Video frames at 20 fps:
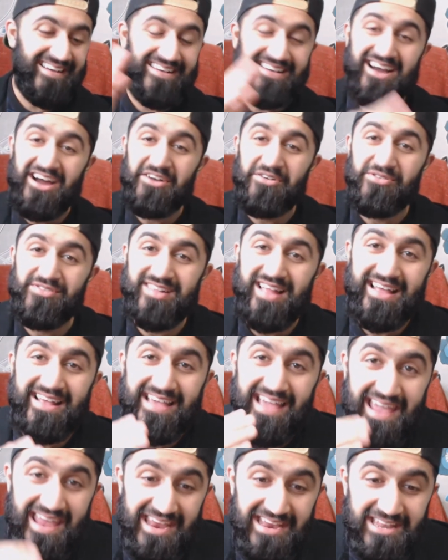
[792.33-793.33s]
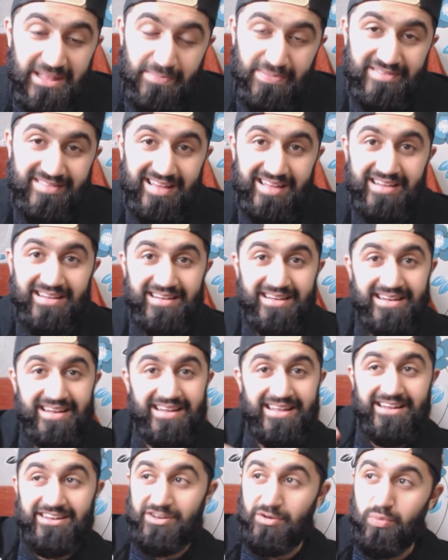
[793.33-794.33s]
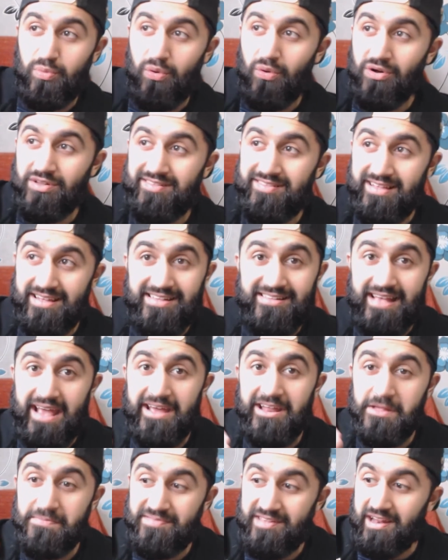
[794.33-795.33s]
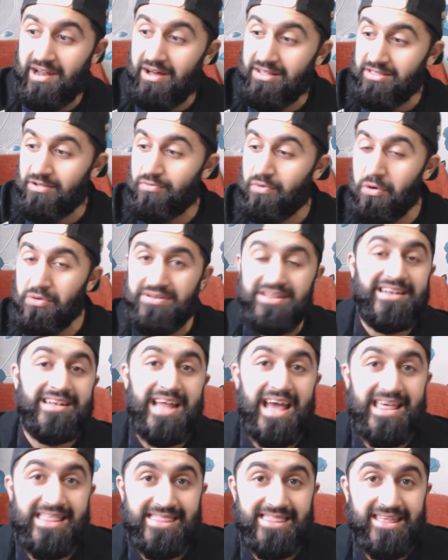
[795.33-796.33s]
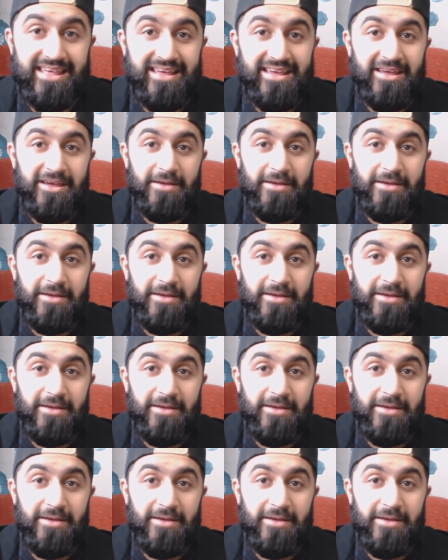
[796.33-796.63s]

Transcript: Garo's like 80% he's 80% on the road to death,